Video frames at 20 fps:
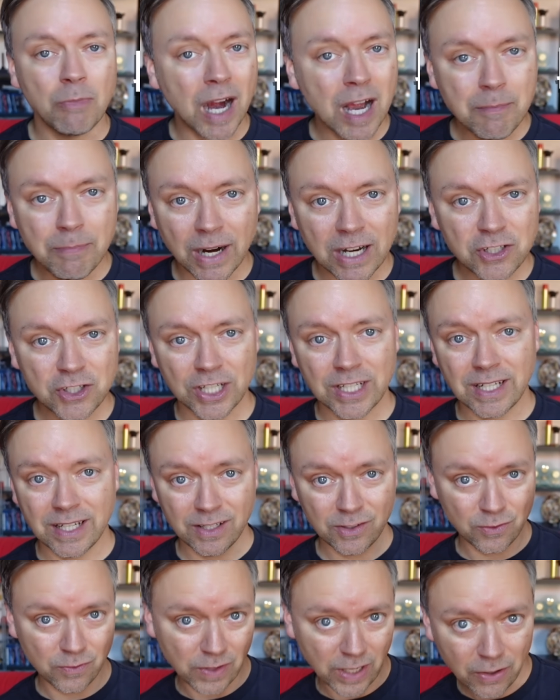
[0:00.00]
my budget
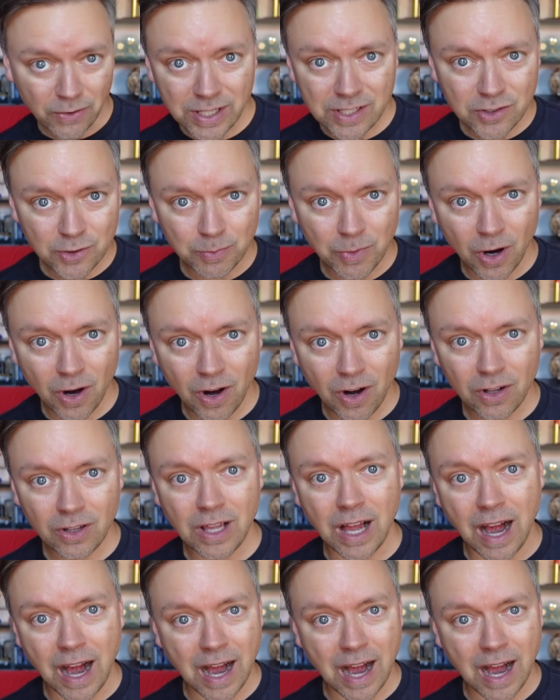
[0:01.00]
is very small.